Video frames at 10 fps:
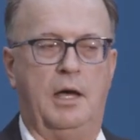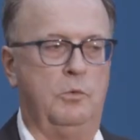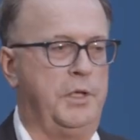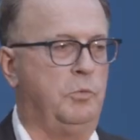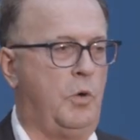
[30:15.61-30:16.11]

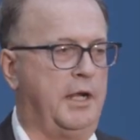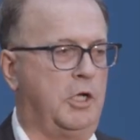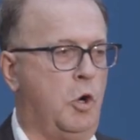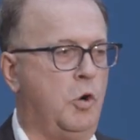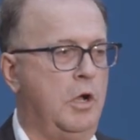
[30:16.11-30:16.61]
we want to
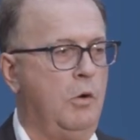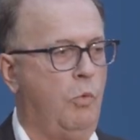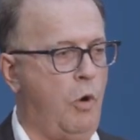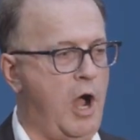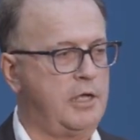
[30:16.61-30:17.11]
go
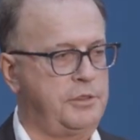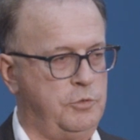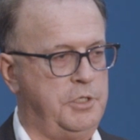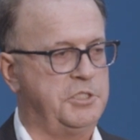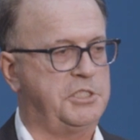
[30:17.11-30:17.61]
walk
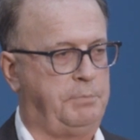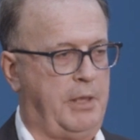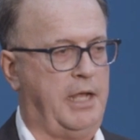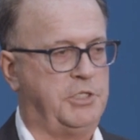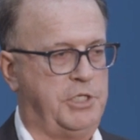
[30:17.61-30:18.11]
through your
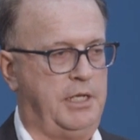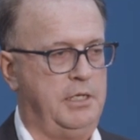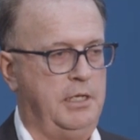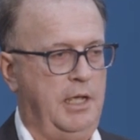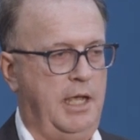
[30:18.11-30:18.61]
supply
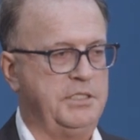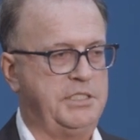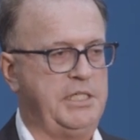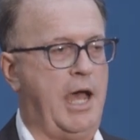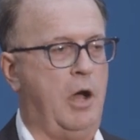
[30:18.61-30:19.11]
chain and
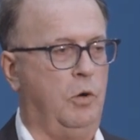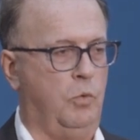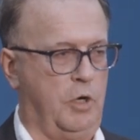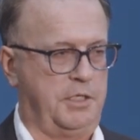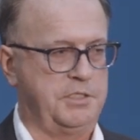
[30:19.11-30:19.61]
see how it
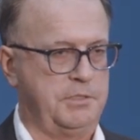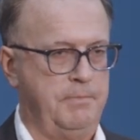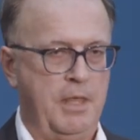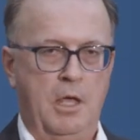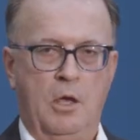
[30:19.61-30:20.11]
works.
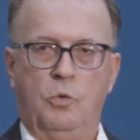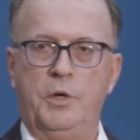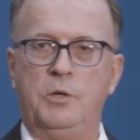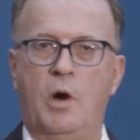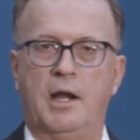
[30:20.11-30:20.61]

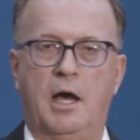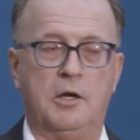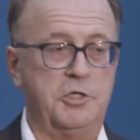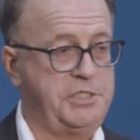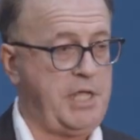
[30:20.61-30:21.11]
We'd want to
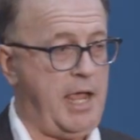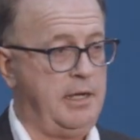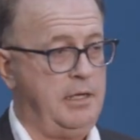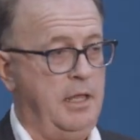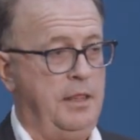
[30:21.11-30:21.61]

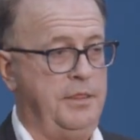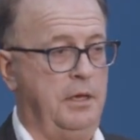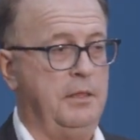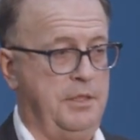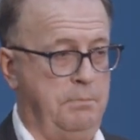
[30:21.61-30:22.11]
understand
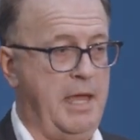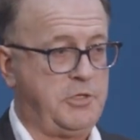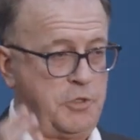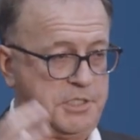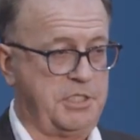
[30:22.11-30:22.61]
the
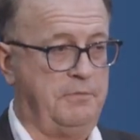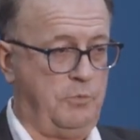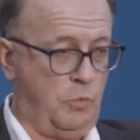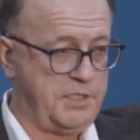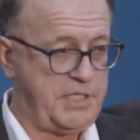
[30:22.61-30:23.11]
metrics
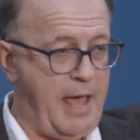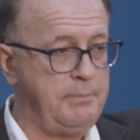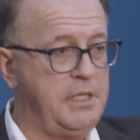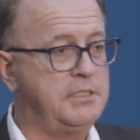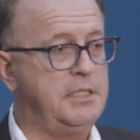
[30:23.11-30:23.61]
of what's
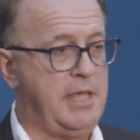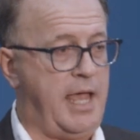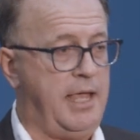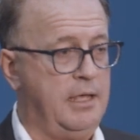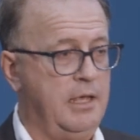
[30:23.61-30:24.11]
happening
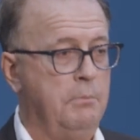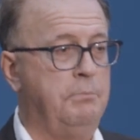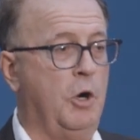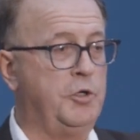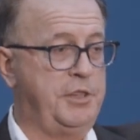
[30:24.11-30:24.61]
today,
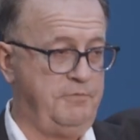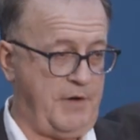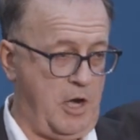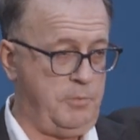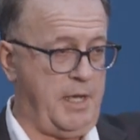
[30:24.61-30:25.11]
both
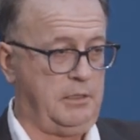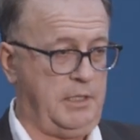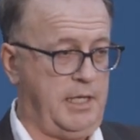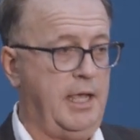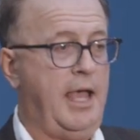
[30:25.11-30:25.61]

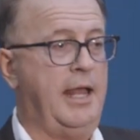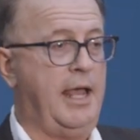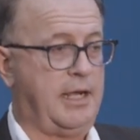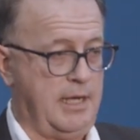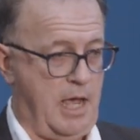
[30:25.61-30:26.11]
environmentally and
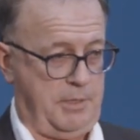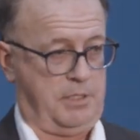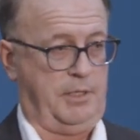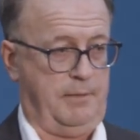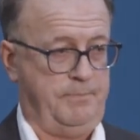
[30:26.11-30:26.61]

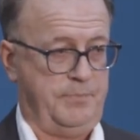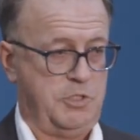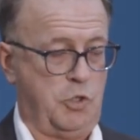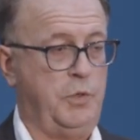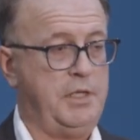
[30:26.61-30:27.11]
economically.
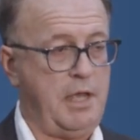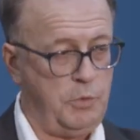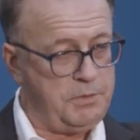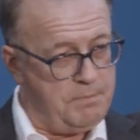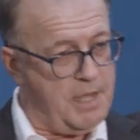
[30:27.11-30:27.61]
So
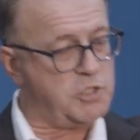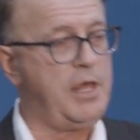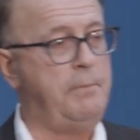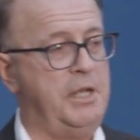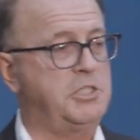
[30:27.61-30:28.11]
we'd measure
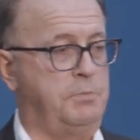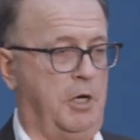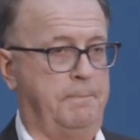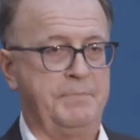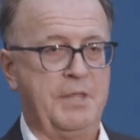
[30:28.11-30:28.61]
that
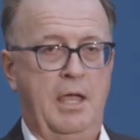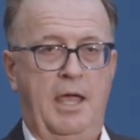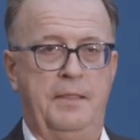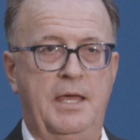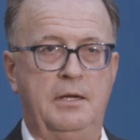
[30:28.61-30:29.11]
benchmark.
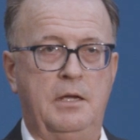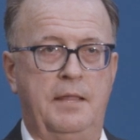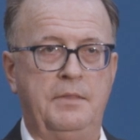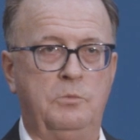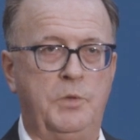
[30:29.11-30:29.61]
And
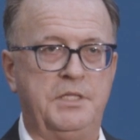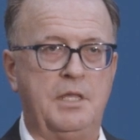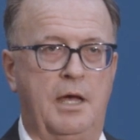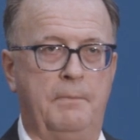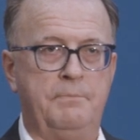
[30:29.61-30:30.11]
then we'd
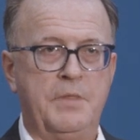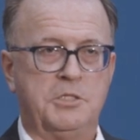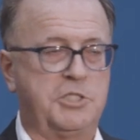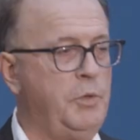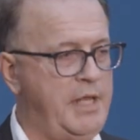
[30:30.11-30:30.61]

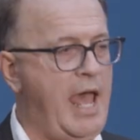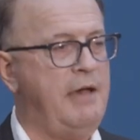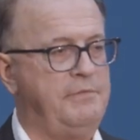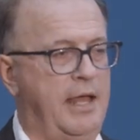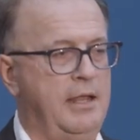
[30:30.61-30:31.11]

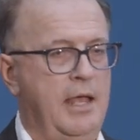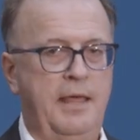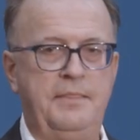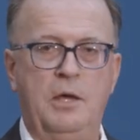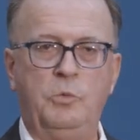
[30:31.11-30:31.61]
have that.
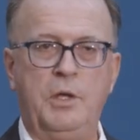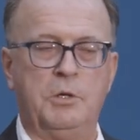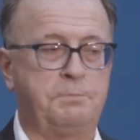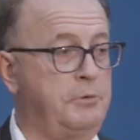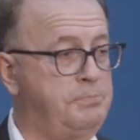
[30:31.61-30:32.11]
And then we
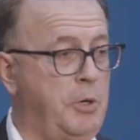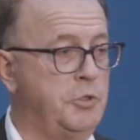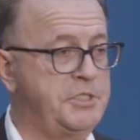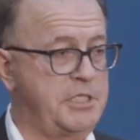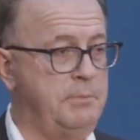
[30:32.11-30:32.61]
would
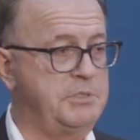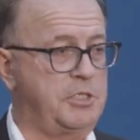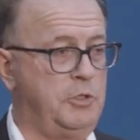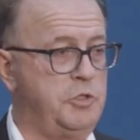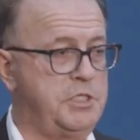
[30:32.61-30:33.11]
propose some
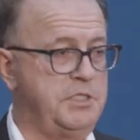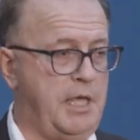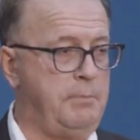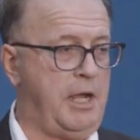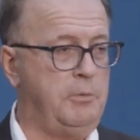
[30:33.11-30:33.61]
solutions
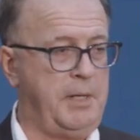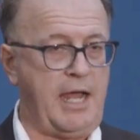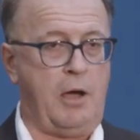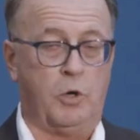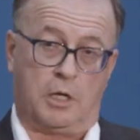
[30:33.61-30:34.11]
that may or may
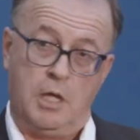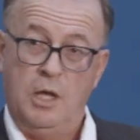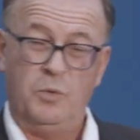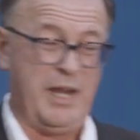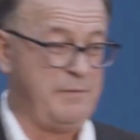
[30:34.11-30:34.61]
not work.
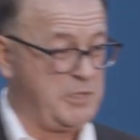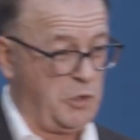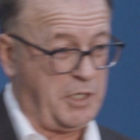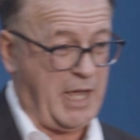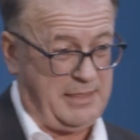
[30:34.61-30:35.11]
We'd have to
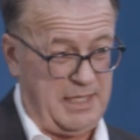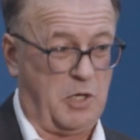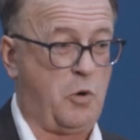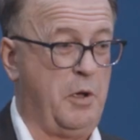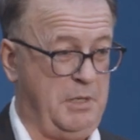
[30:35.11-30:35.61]
look at the
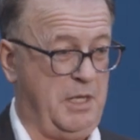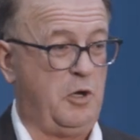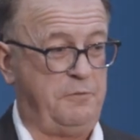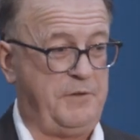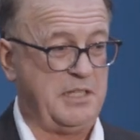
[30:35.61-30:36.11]
equipment
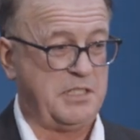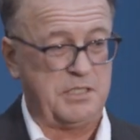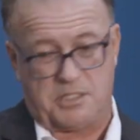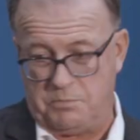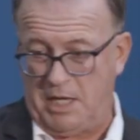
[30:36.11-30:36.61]

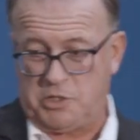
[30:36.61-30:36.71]
interfaces to make